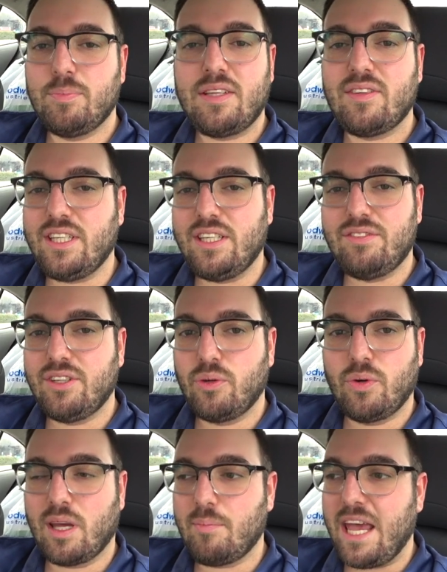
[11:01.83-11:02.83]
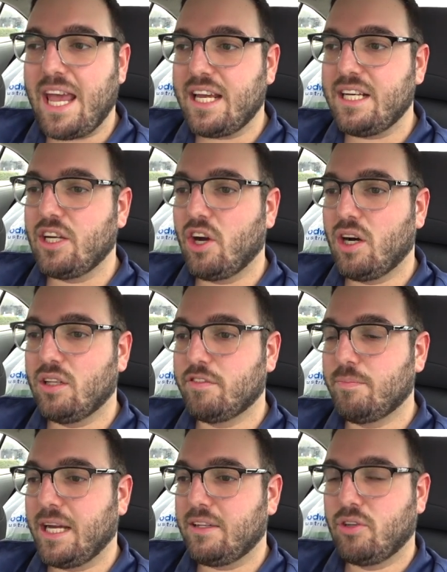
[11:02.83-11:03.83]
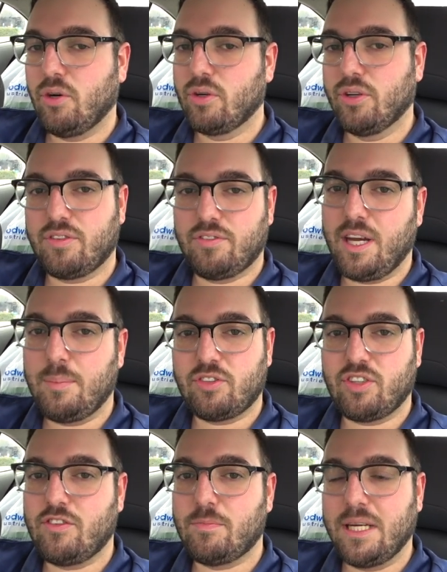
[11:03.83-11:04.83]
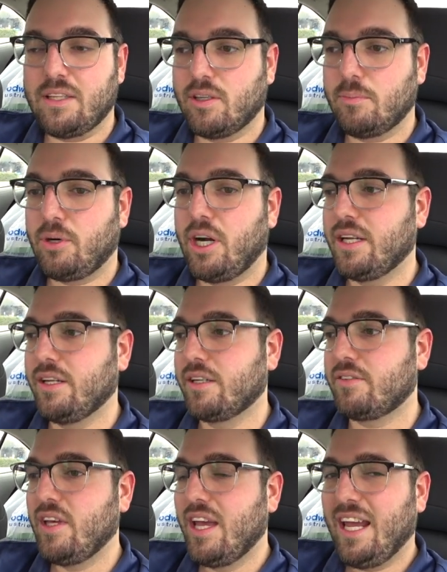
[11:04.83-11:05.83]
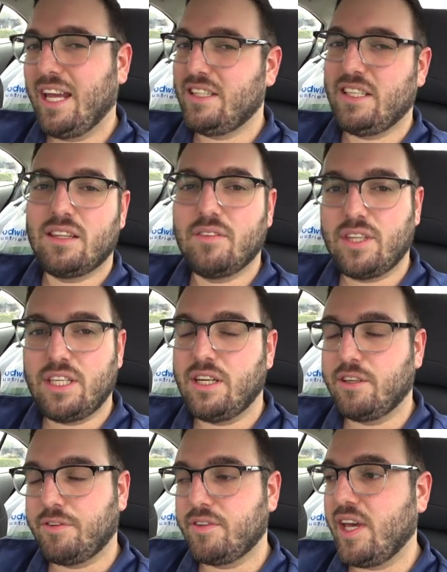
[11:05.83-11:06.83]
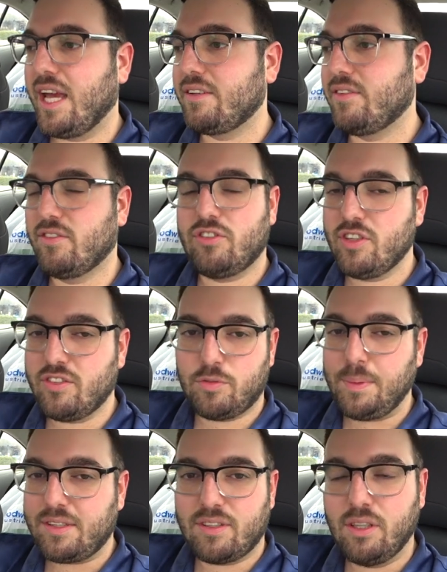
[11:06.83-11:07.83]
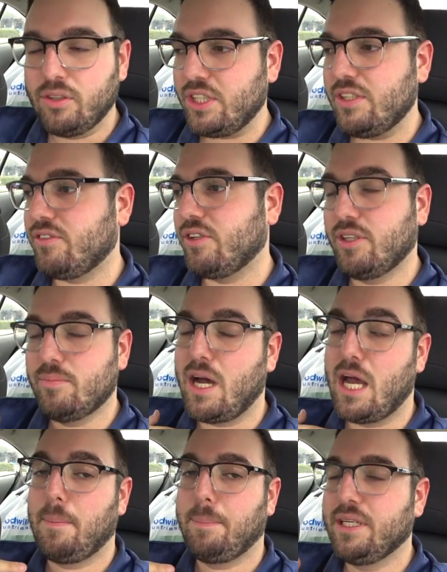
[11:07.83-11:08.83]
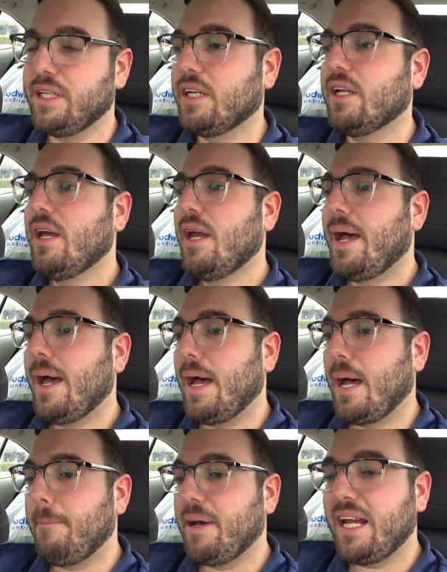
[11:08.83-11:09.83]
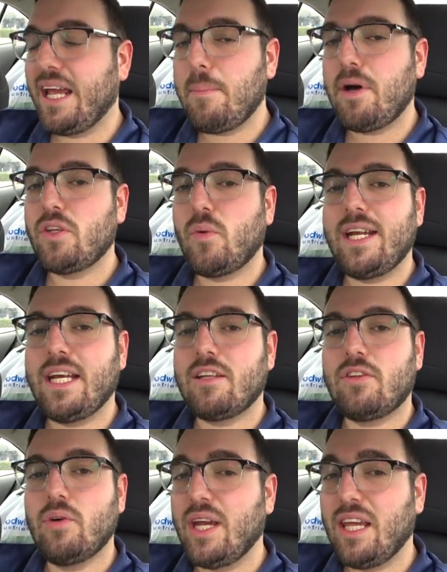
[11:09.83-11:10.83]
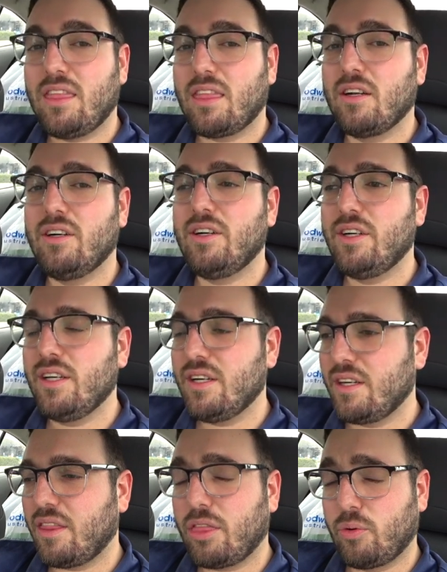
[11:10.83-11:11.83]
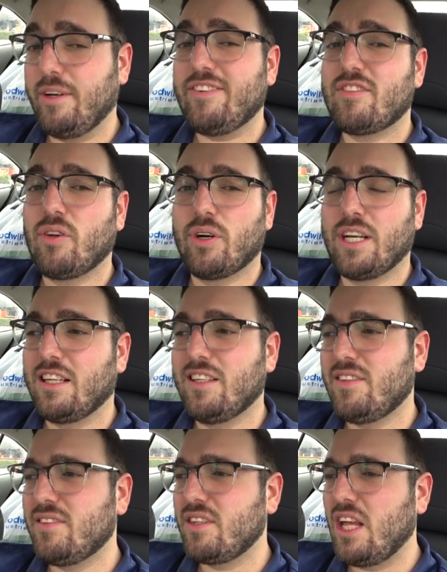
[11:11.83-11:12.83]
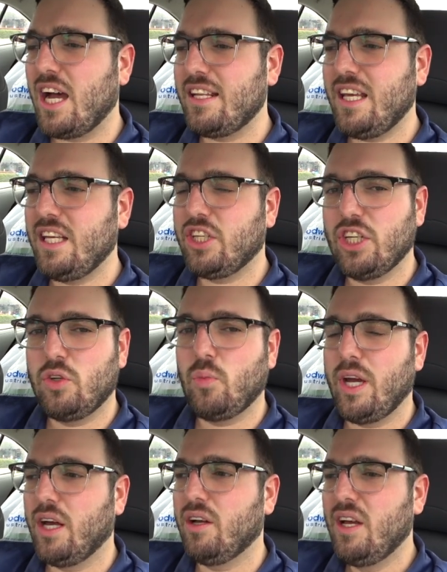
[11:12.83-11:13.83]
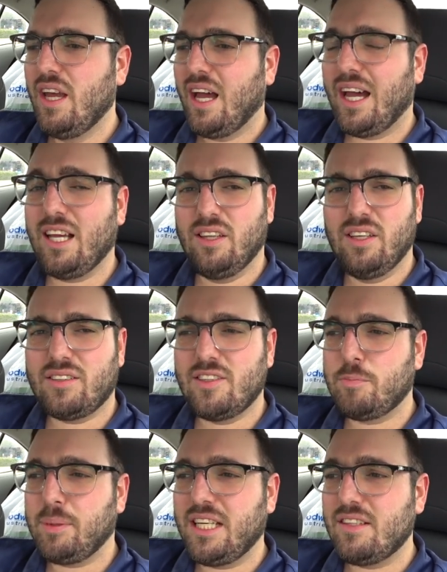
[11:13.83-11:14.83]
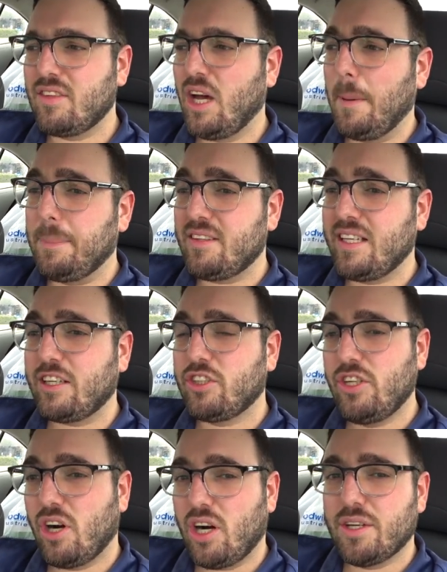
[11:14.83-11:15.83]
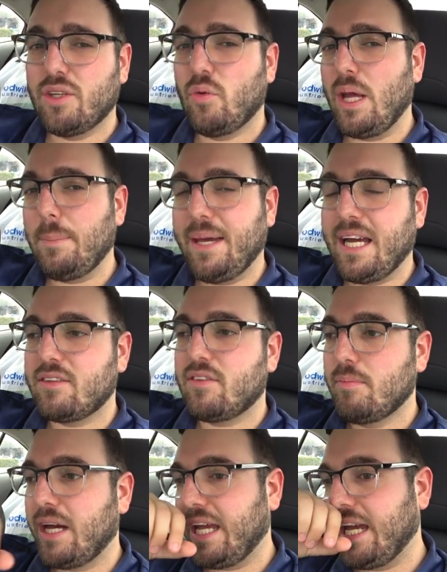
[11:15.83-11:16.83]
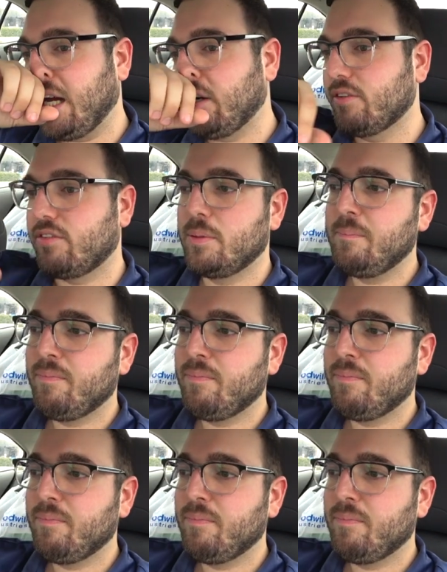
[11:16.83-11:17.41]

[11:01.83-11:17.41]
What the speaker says: makes it easier when I'm adding all of my totals of how much I spent on products at the end of the year for taxes. It just makes it a little easier in my opinion. But I am on the way now to a third thrift store. Now, this is not a Goodwill. I looked this place up. It's actually on the way back to my house.